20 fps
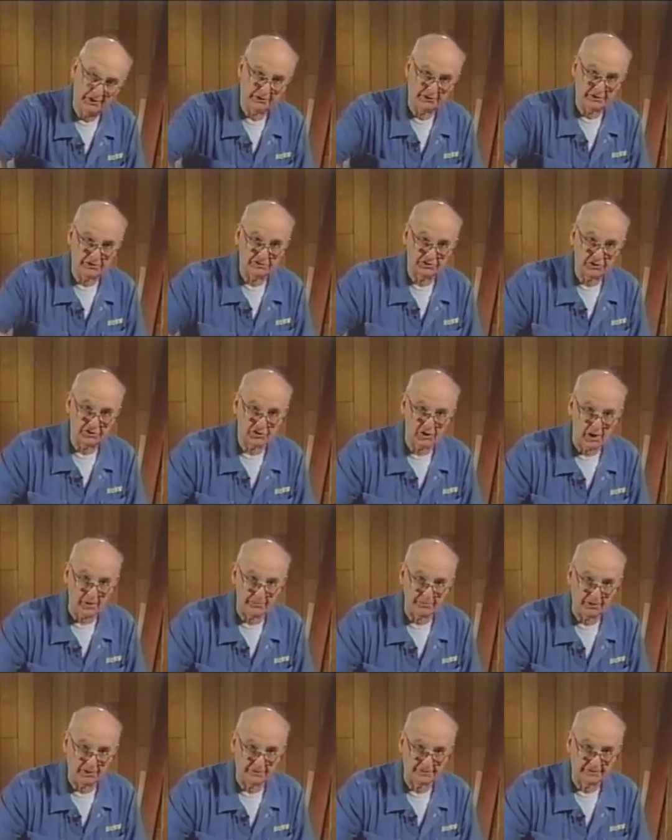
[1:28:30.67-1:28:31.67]
This is a
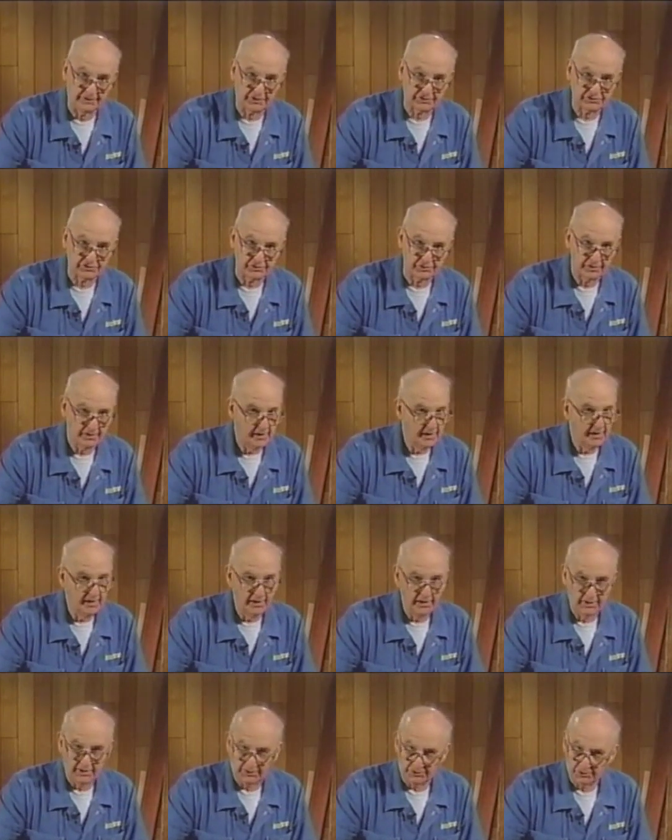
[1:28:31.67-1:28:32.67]
shop-made fixture.
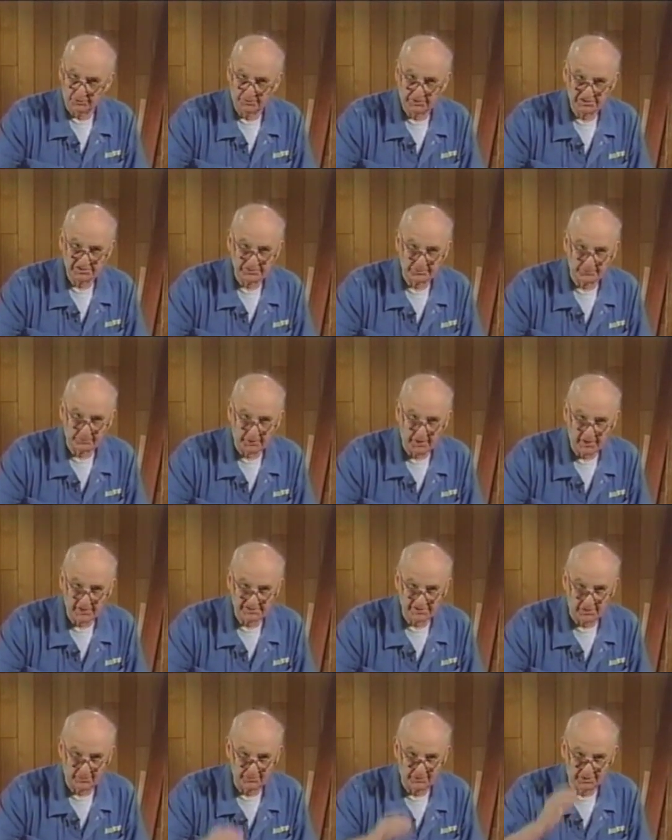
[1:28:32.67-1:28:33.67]
You'd be surprised how
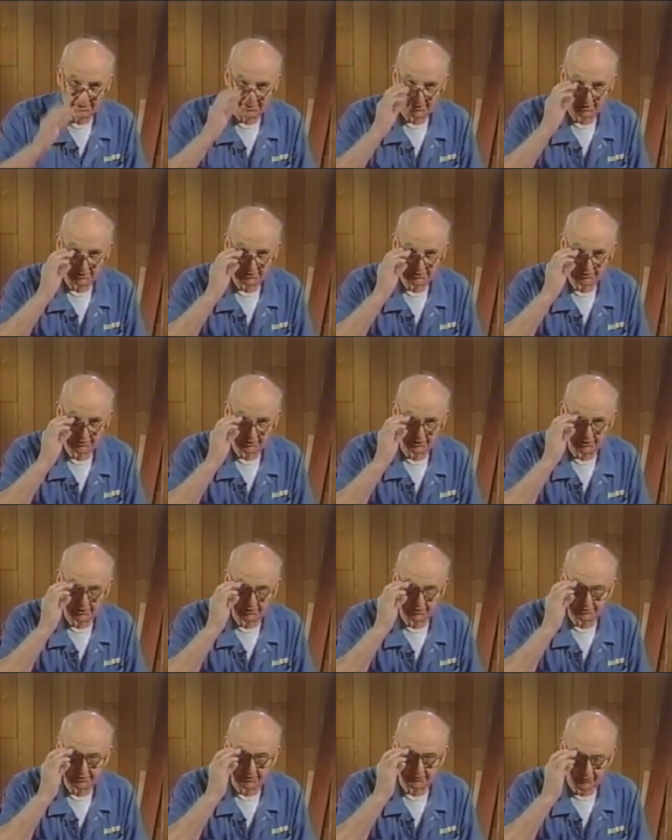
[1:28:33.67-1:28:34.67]
many things you can use
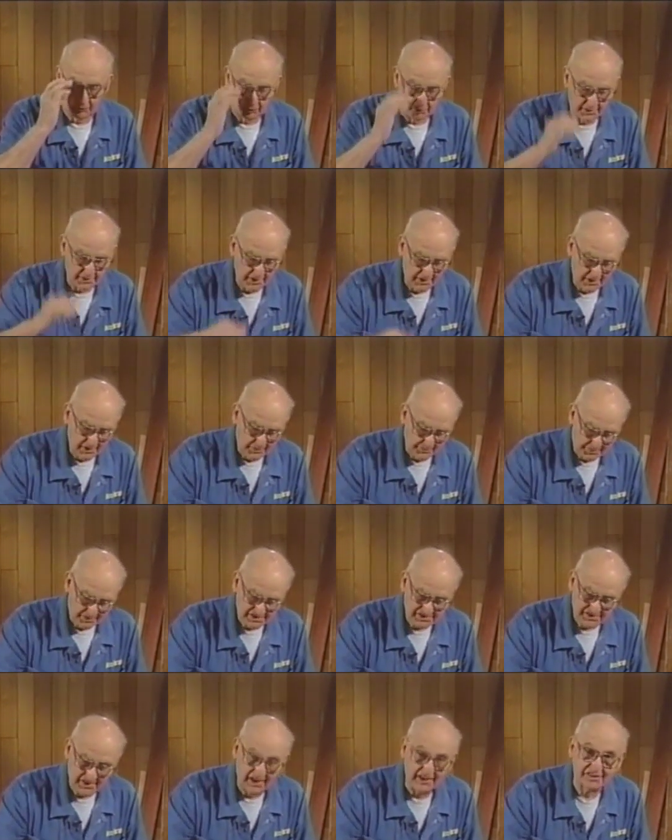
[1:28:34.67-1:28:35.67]
it for
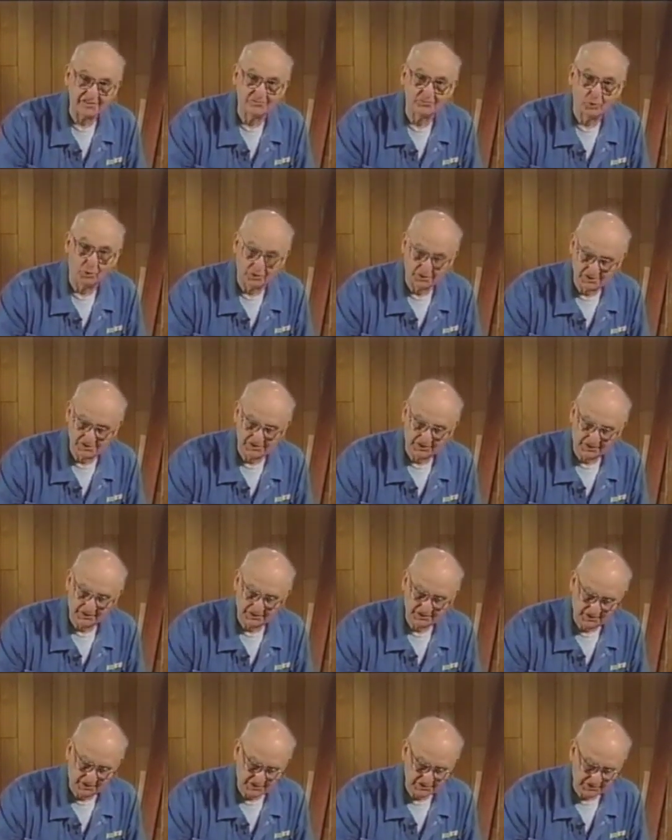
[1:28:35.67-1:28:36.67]
besides mortising and
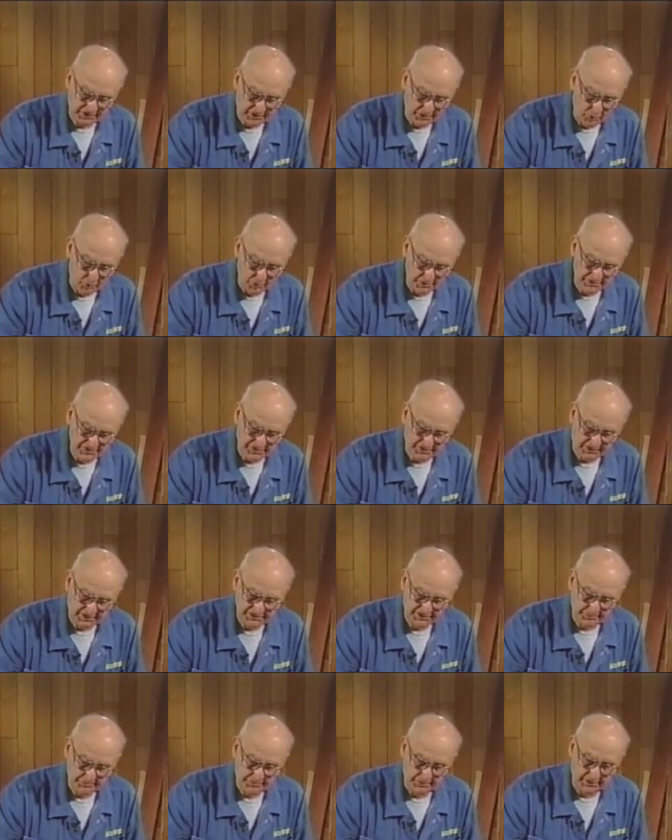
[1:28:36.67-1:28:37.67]
things. It holds things in
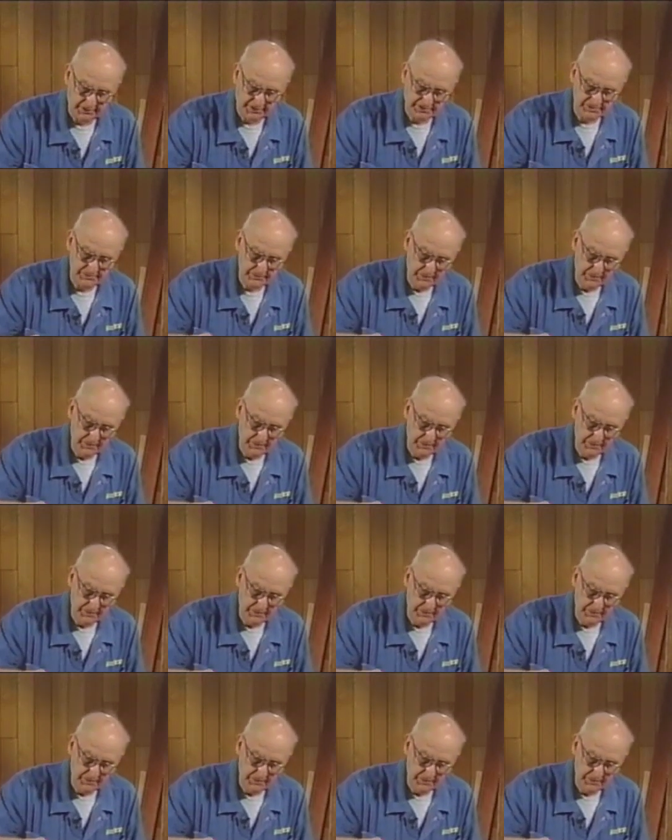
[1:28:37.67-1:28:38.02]
place.